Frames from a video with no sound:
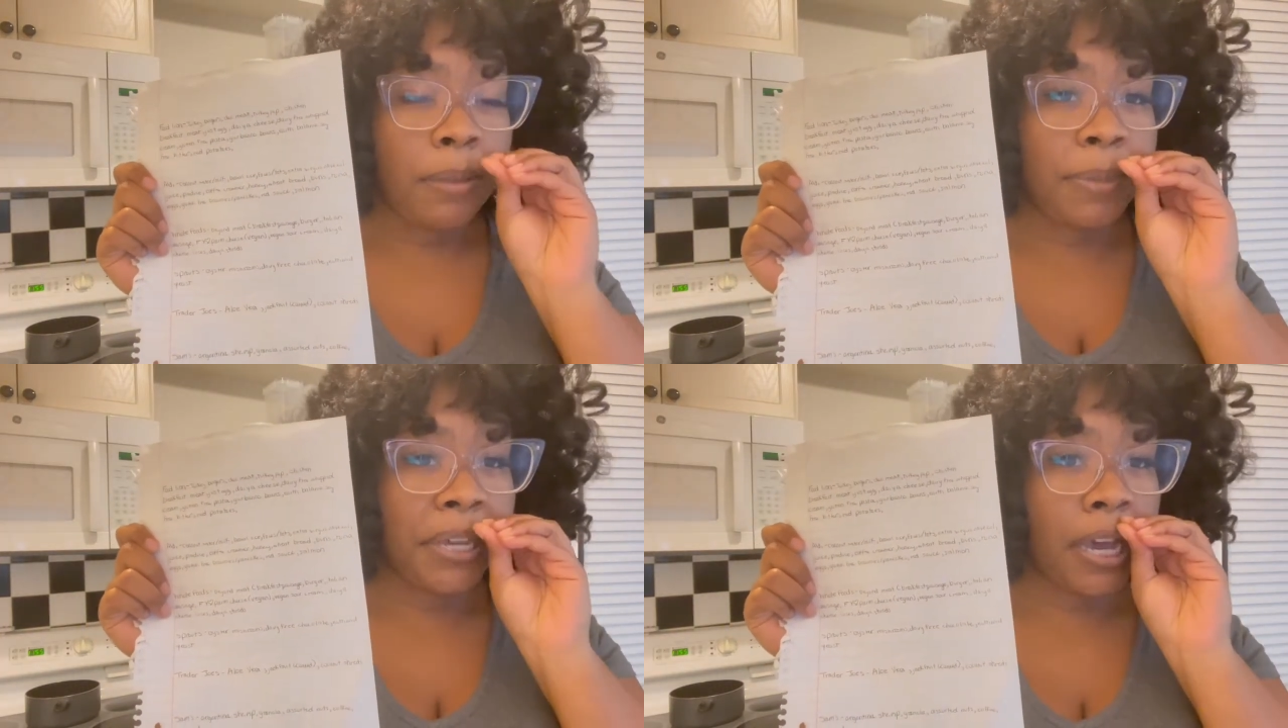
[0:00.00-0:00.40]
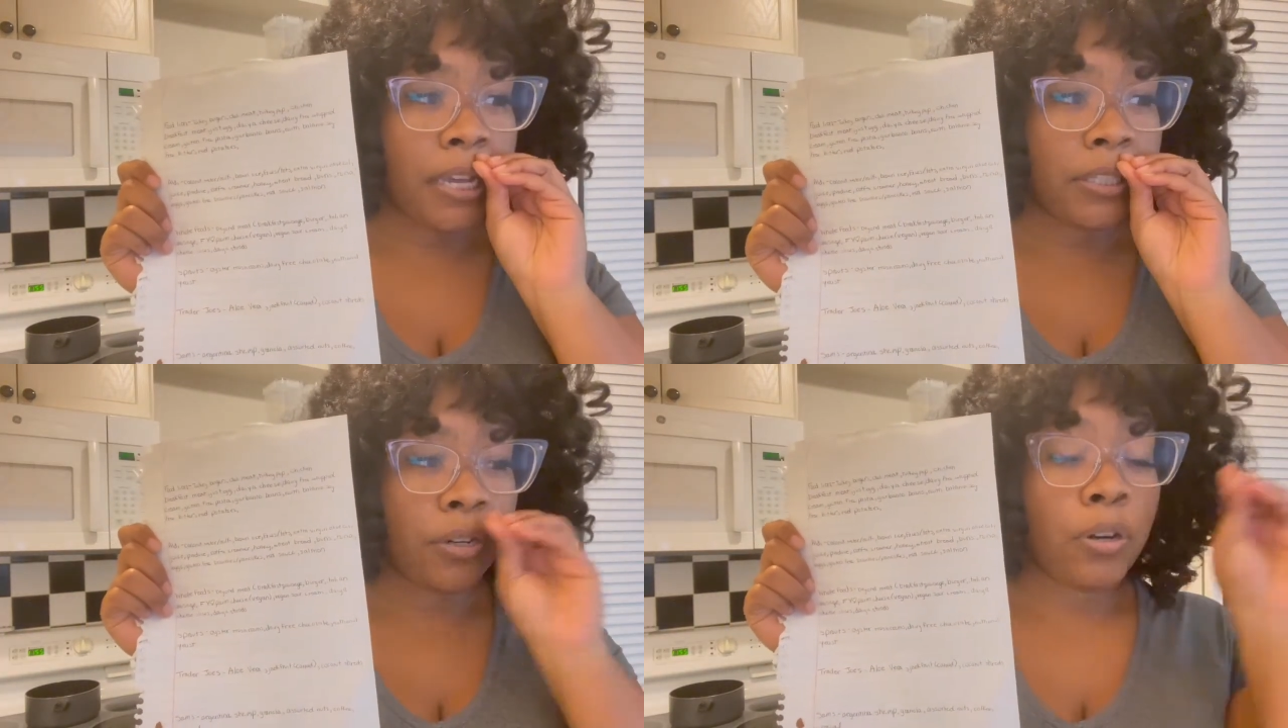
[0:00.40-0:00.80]

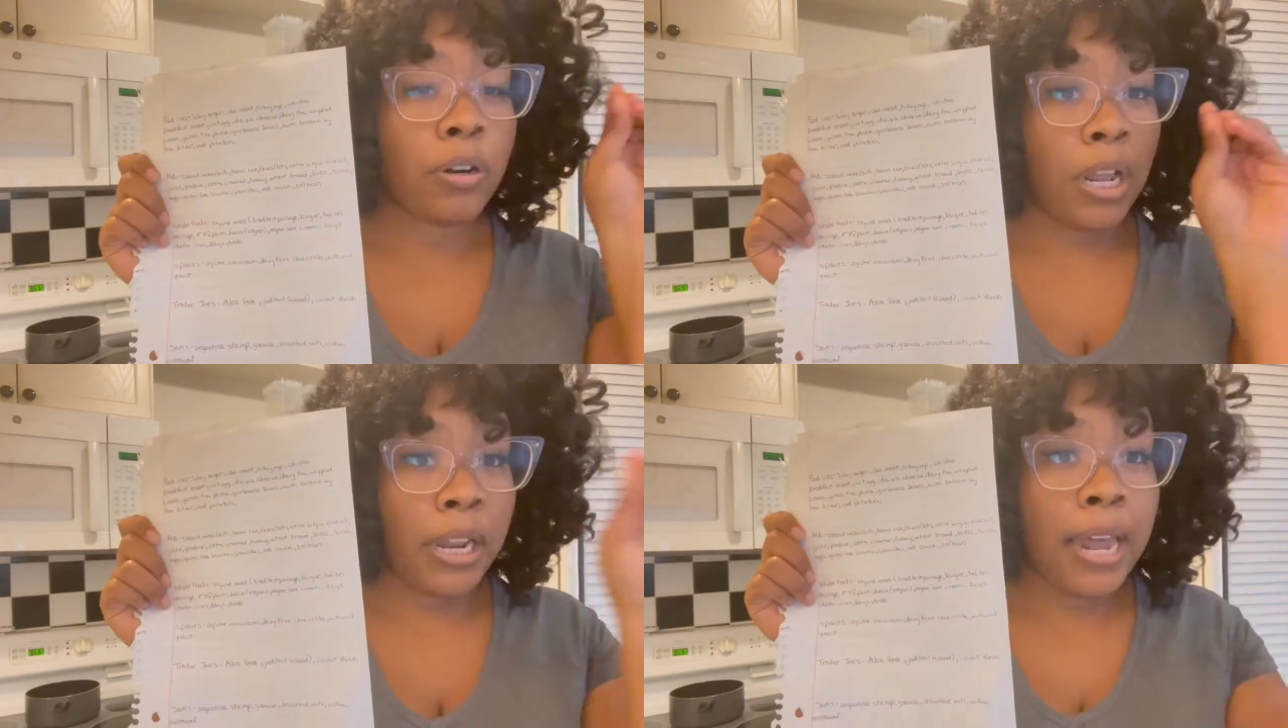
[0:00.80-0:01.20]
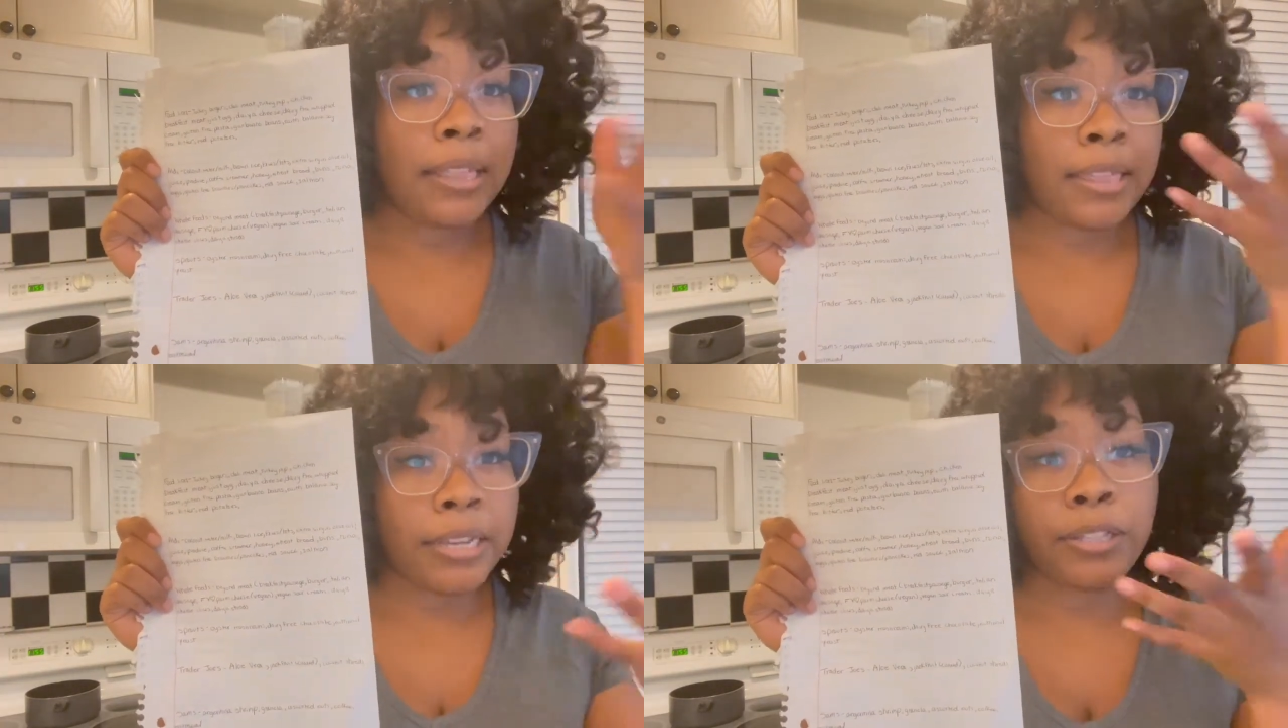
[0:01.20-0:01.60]
because there are a lot
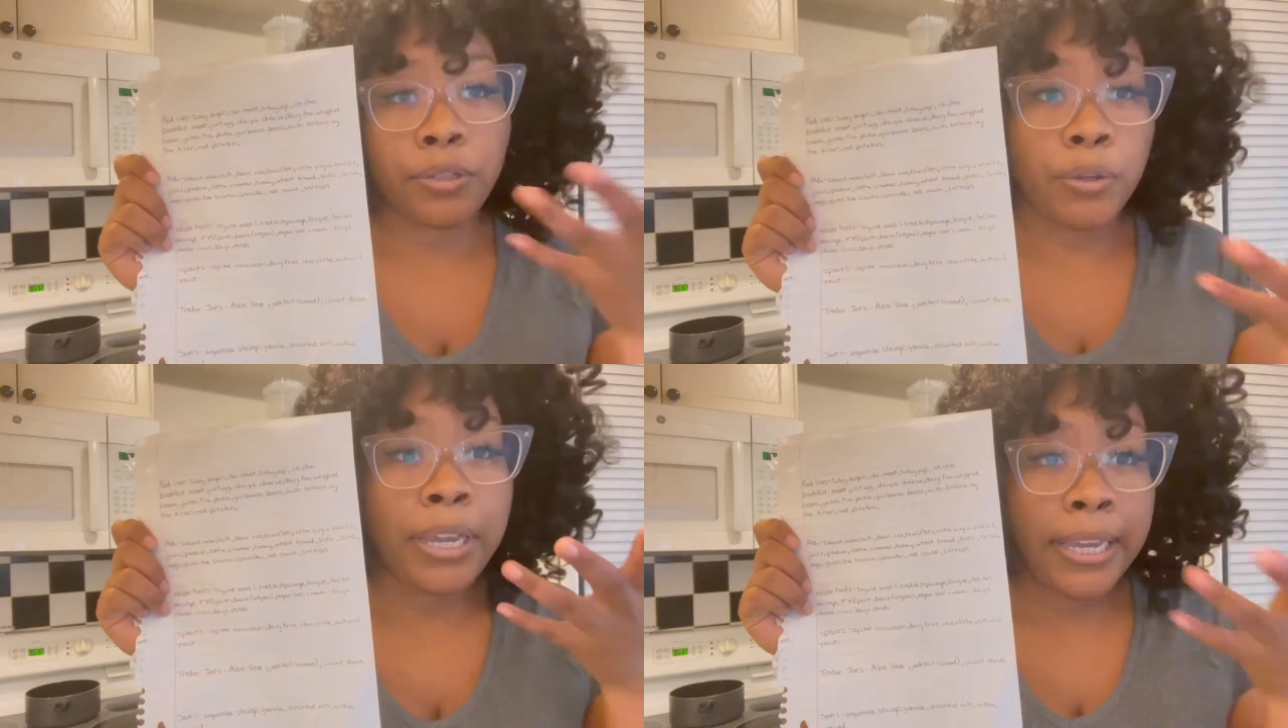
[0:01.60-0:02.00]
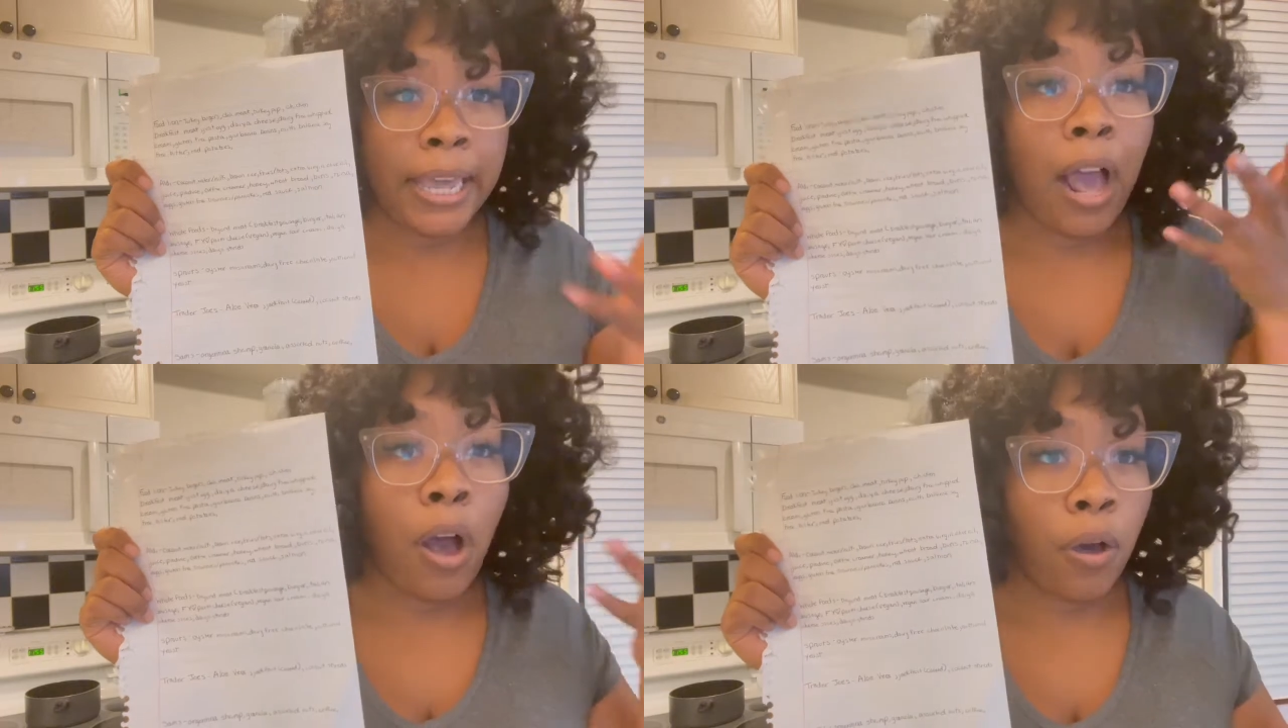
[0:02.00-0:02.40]
of things that you can
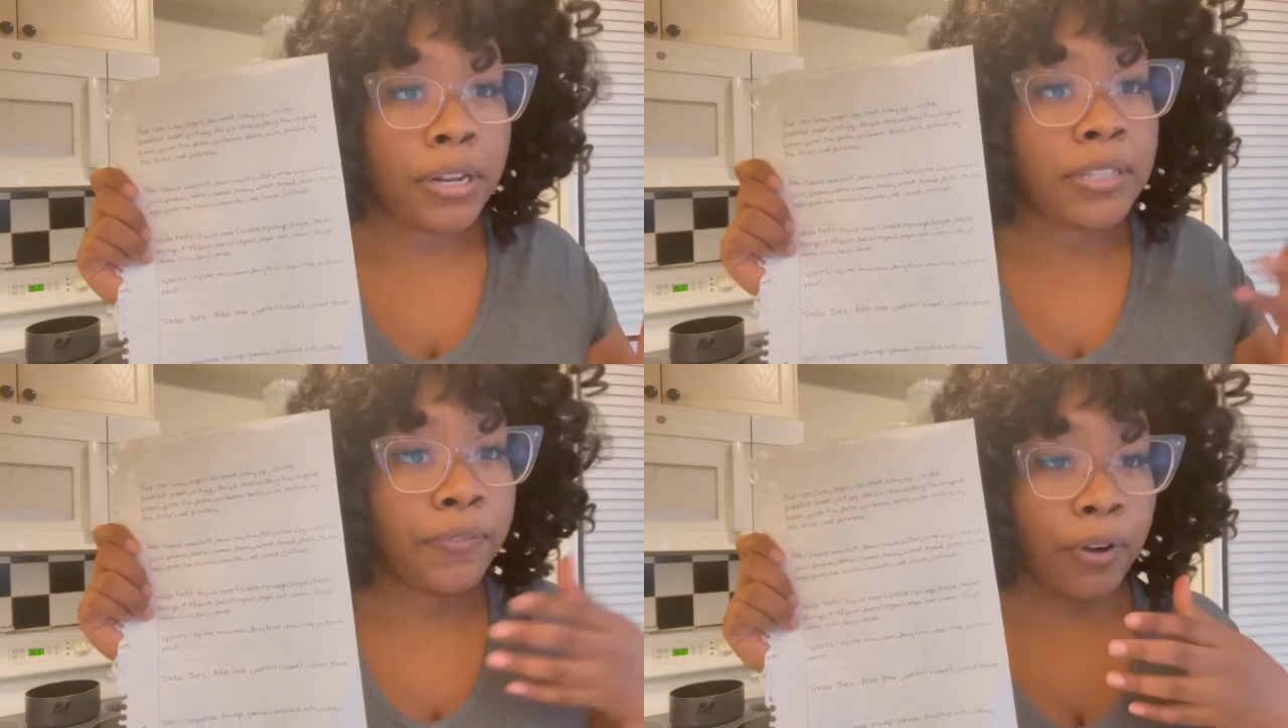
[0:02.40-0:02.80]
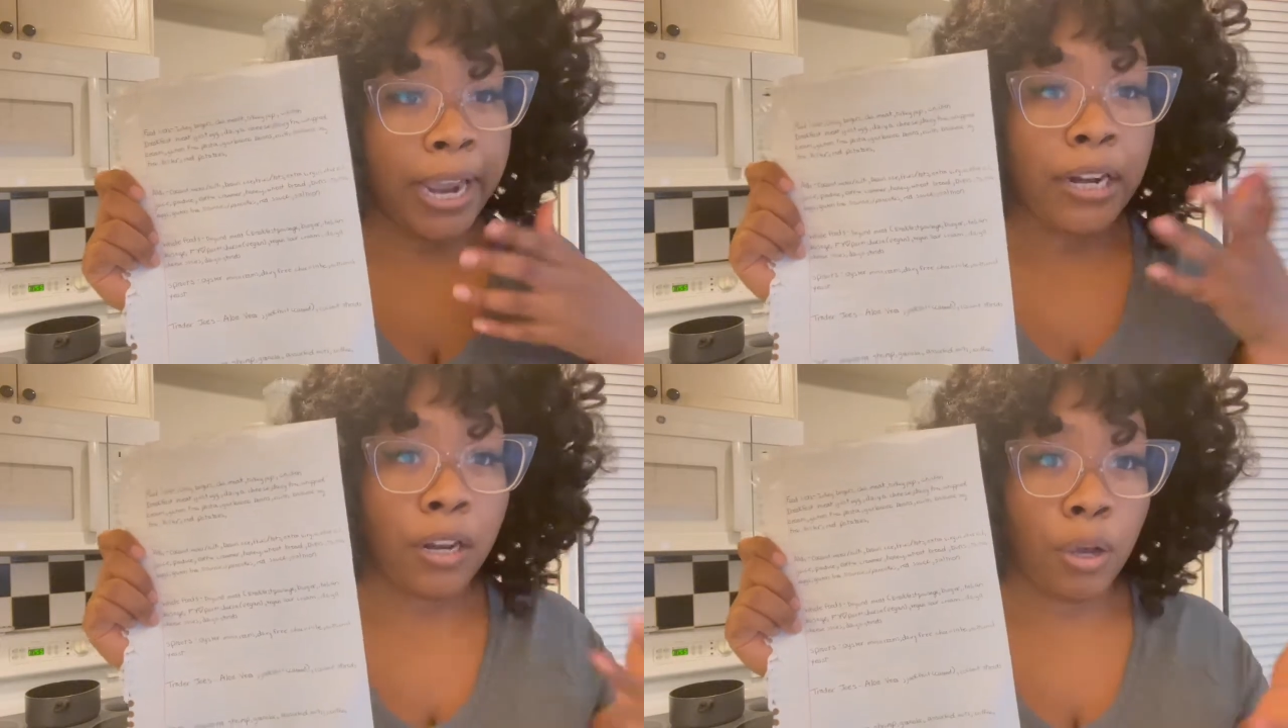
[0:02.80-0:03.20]
get at Aldi's for
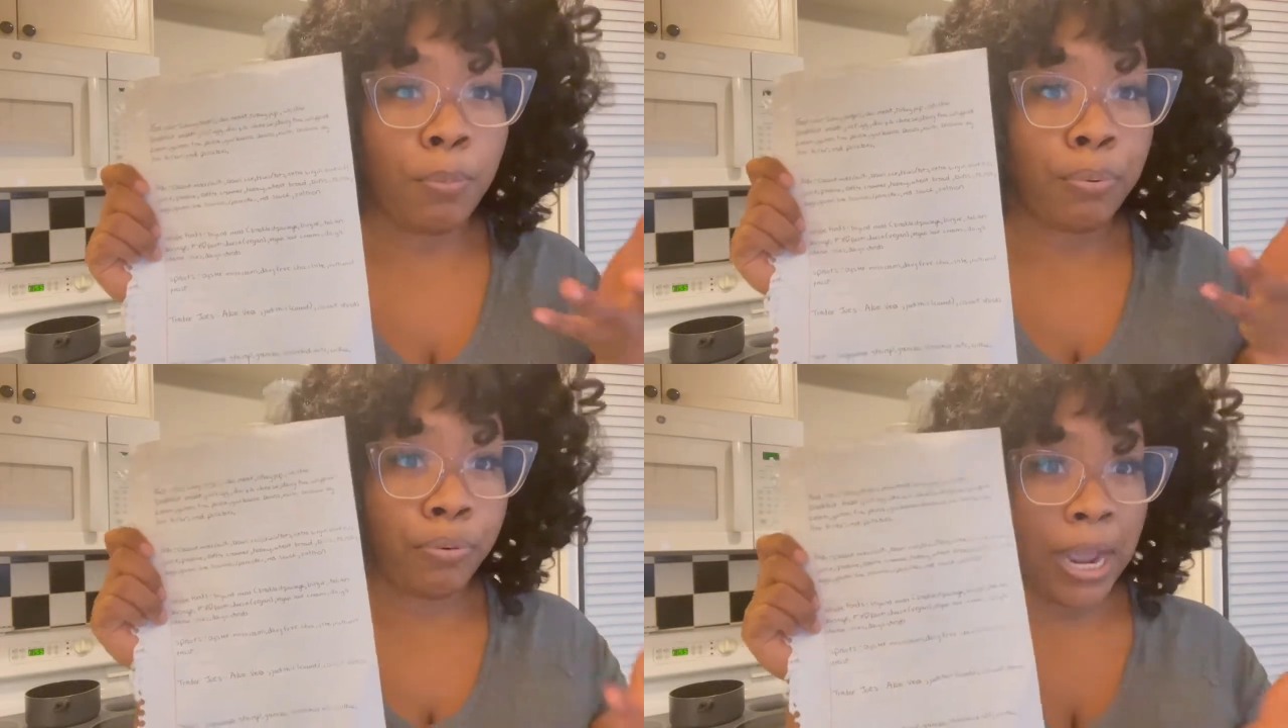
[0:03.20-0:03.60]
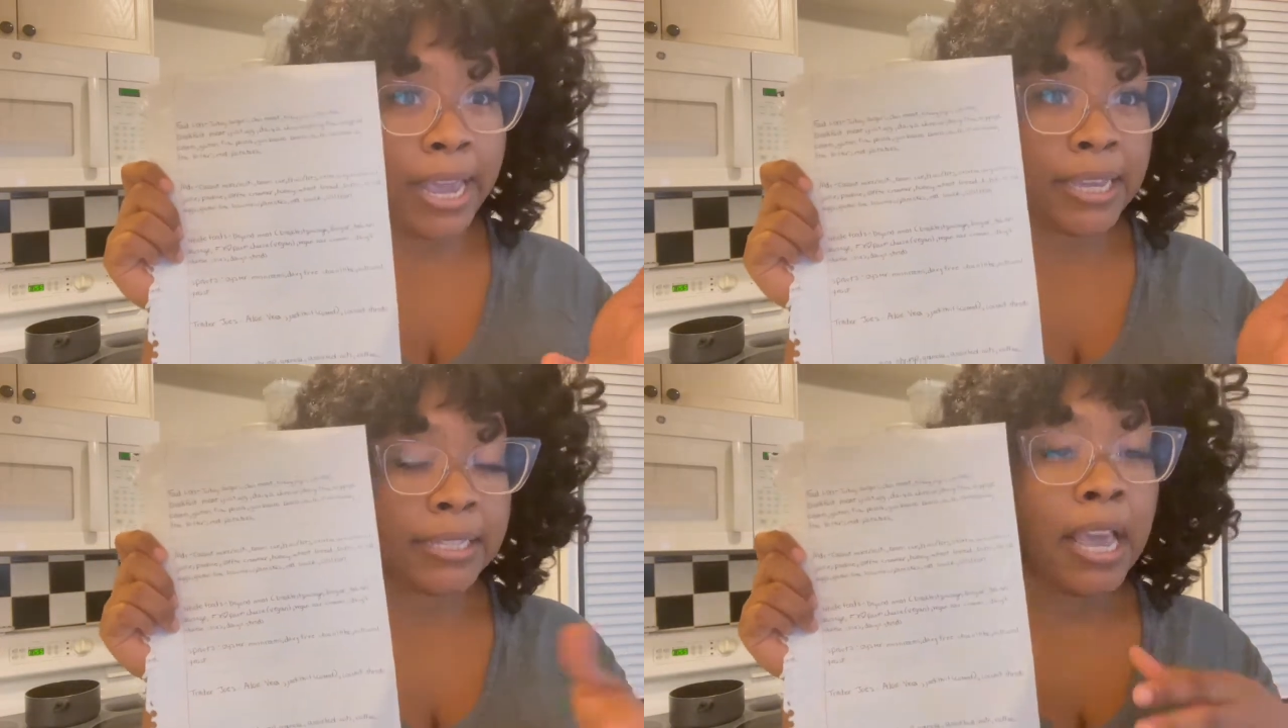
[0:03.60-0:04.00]
a low
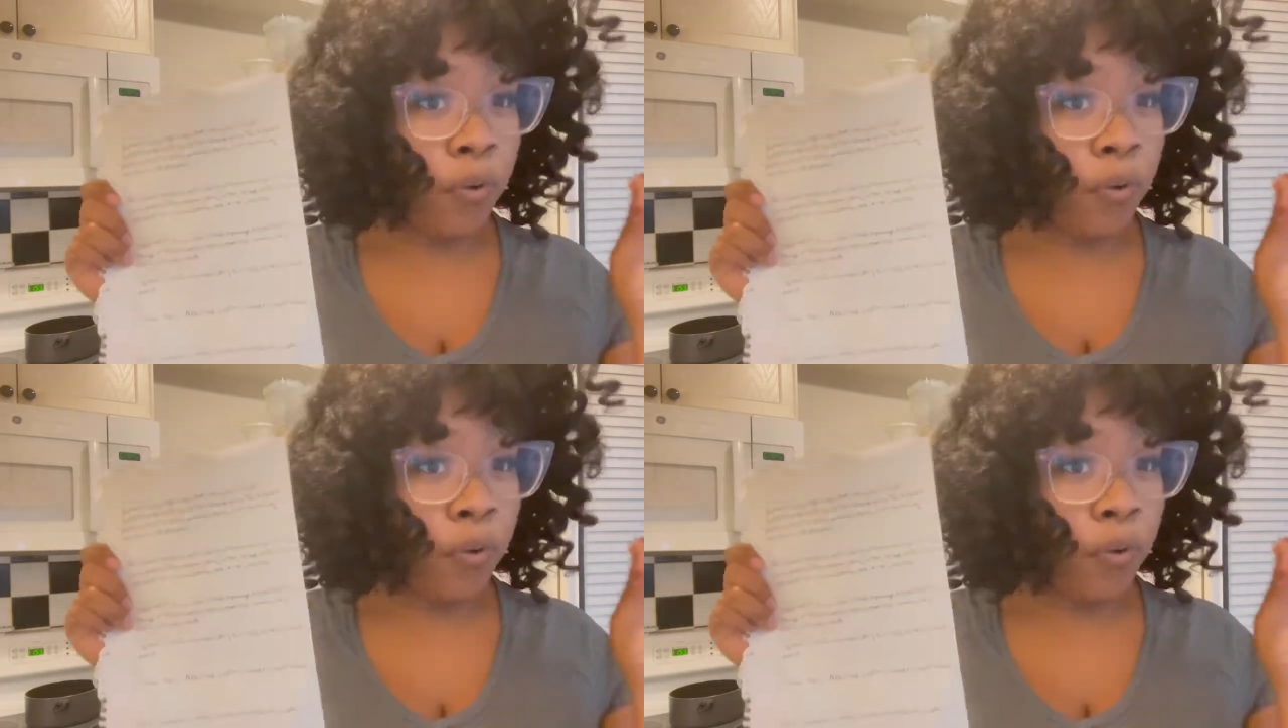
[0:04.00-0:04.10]
price.